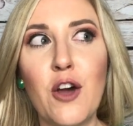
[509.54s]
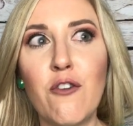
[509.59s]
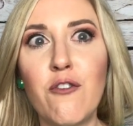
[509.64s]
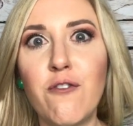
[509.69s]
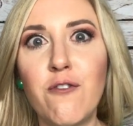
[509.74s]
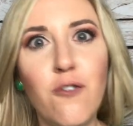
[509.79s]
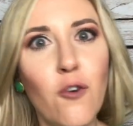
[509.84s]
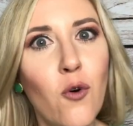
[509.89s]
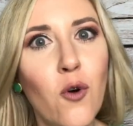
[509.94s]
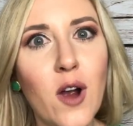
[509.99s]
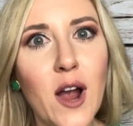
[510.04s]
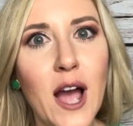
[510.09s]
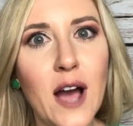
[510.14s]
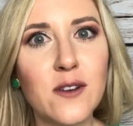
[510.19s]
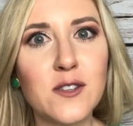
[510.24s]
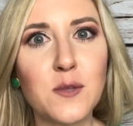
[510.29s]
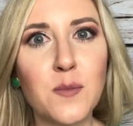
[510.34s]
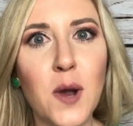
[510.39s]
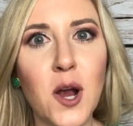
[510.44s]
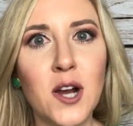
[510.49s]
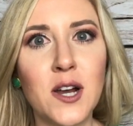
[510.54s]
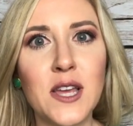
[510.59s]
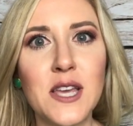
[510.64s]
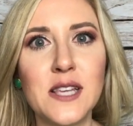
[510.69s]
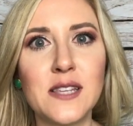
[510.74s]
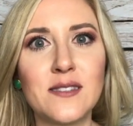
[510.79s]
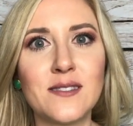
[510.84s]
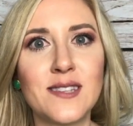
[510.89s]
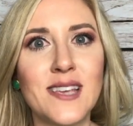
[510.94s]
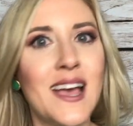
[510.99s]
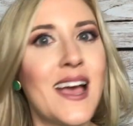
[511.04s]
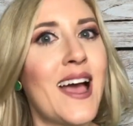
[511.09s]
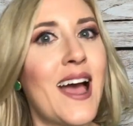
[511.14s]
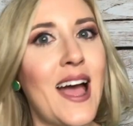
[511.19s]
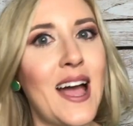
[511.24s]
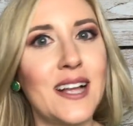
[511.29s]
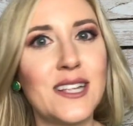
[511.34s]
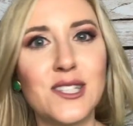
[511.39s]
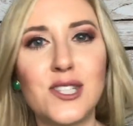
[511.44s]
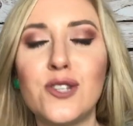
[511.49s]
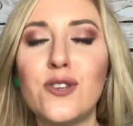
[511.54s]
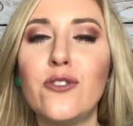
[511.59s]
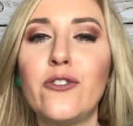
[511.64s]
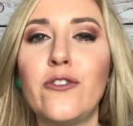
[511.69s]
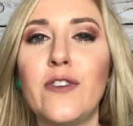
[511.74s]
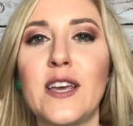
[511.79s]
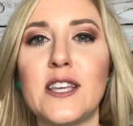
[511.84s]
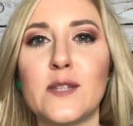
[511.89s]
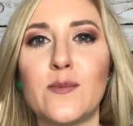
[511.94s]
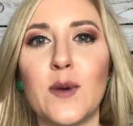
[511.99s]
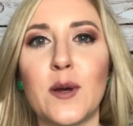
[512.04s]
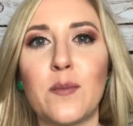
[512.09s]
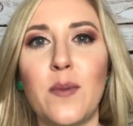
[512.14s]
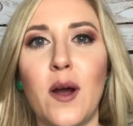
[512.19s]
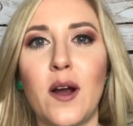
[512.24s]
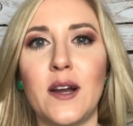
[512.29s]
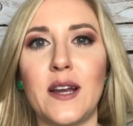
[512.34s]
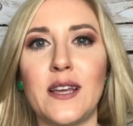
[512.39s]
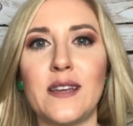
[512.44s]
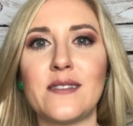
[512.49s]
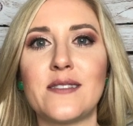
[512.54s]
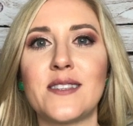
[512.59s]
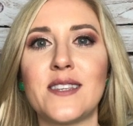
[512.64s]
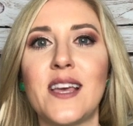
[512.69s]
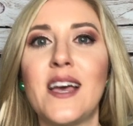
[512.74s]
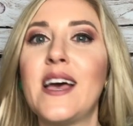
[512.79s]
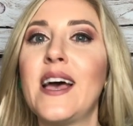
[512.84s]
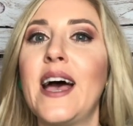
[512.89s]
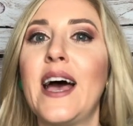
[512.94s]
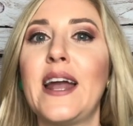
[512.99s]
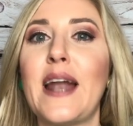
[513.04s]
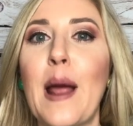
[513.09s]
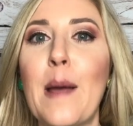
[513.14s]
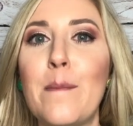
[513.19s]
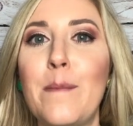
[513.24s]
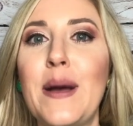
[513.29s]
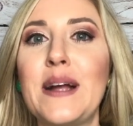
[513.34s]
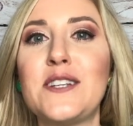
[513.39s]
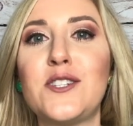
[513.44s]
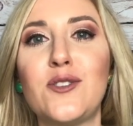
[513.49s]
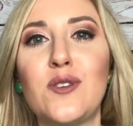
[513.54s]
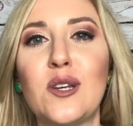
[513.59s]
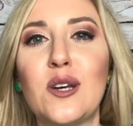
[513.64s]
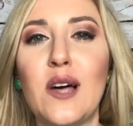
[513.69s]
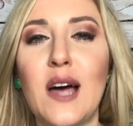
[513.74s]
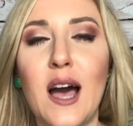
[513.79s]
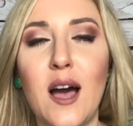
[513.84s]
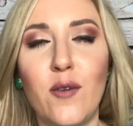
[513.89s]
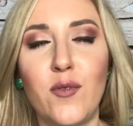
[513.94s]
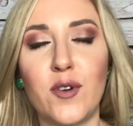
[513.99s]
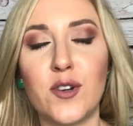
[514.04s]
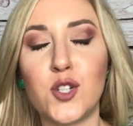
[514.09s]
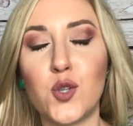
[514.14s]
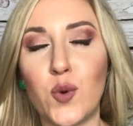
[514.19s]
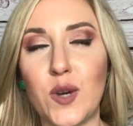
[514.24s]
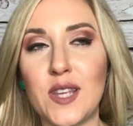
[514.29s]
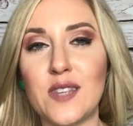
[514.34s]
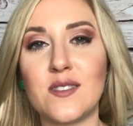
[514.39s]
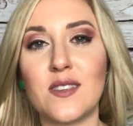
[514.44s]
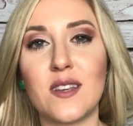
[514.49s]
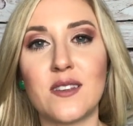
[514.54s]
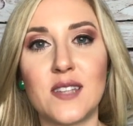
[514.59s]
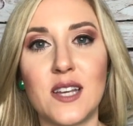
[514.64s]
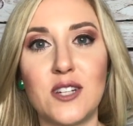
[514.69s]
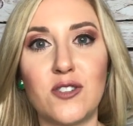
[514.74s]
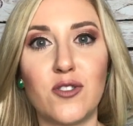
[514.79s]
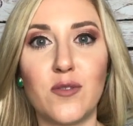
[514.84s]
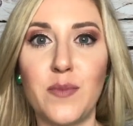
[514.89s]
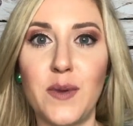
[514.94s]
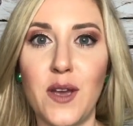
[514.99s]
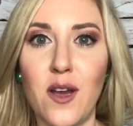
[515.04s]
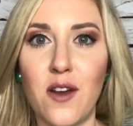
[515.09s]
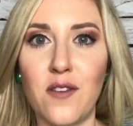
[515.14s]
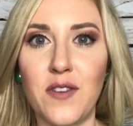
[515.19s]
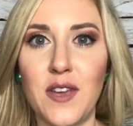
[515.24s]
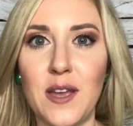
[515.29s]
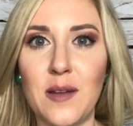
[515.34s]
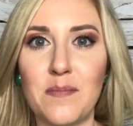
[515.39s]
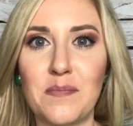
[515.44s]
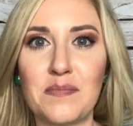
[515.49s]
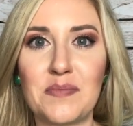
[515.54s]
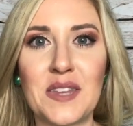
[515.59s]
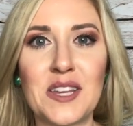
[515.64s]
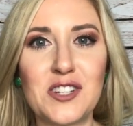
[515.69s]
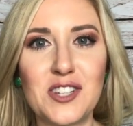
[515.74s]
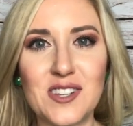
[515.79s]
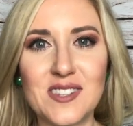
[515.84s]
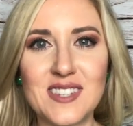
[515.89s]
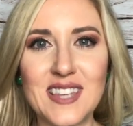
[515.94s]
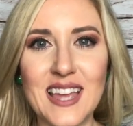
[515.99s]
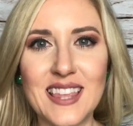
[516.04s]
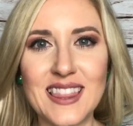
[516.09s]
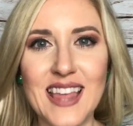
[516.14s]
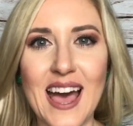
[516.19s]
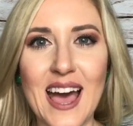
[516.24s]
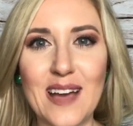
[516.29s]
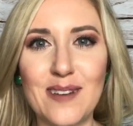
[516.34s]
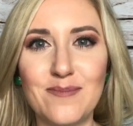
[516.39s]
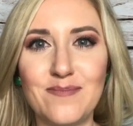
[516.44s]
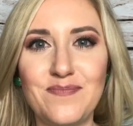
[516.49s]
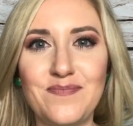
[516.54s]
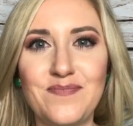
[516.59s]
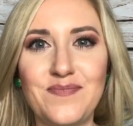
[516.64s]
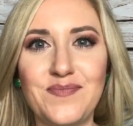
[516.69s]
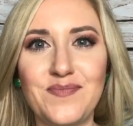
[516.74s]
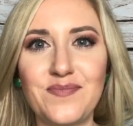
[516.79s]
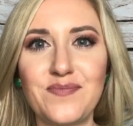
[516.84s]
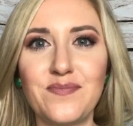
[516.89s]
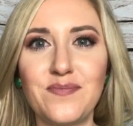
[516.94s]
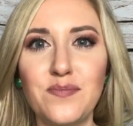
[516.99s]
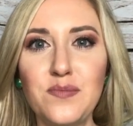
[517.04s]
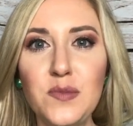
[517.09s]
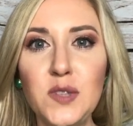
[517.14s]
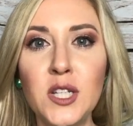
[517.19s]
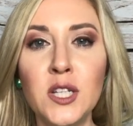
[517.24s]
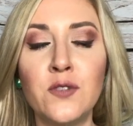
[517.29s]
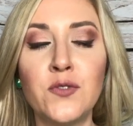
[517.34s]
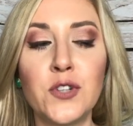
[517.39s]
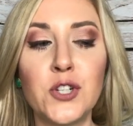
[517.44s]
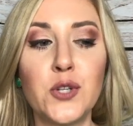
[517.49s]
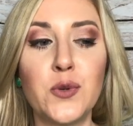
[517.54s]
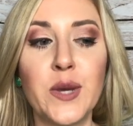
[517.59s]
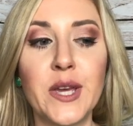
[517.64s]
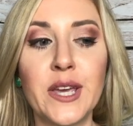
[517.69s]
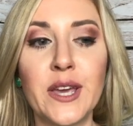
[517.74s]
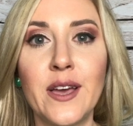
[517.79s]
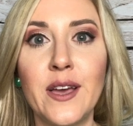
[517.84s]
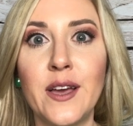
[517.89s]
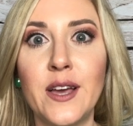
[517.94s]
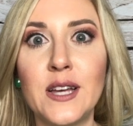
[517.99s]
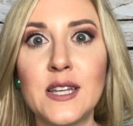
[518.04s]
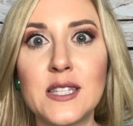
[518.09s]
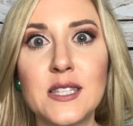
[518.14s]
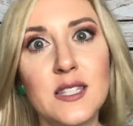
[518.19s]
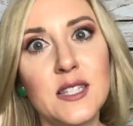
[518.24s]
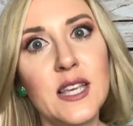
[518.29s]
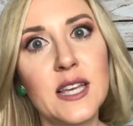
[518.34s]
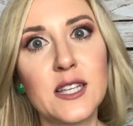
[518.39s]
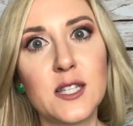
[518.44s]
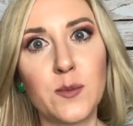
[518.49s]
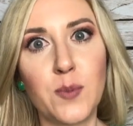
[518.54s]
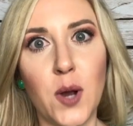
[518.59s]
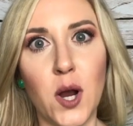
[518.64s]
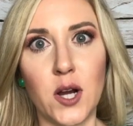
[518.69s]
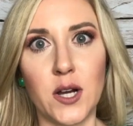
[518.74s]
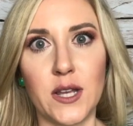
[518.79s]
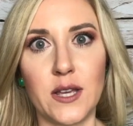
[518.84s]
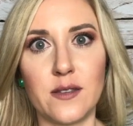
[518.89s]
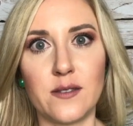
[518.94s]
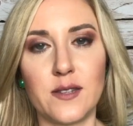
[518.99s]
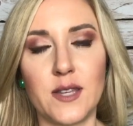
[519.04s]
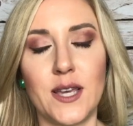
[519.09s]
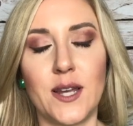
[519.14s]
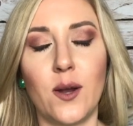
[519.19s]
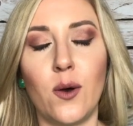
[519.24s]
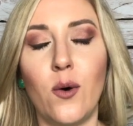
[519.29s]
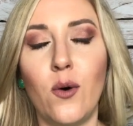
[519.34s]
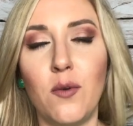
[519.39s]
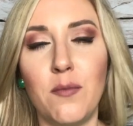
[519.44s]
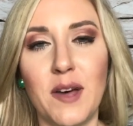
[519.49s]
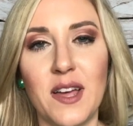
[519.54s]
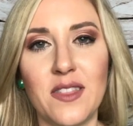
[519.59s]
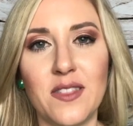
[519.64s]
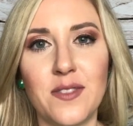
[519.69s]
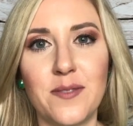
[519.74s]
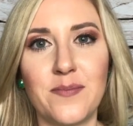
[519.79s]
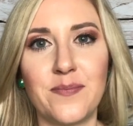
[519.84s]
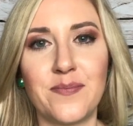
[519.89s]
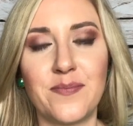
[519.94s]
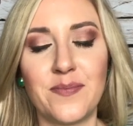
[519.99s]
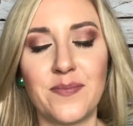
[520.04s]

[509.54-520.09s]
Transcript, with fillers: Four house parties and two Facebook parties. And I bet you you'll have your 2,600 PRV just like that for doing six parties in a whole month.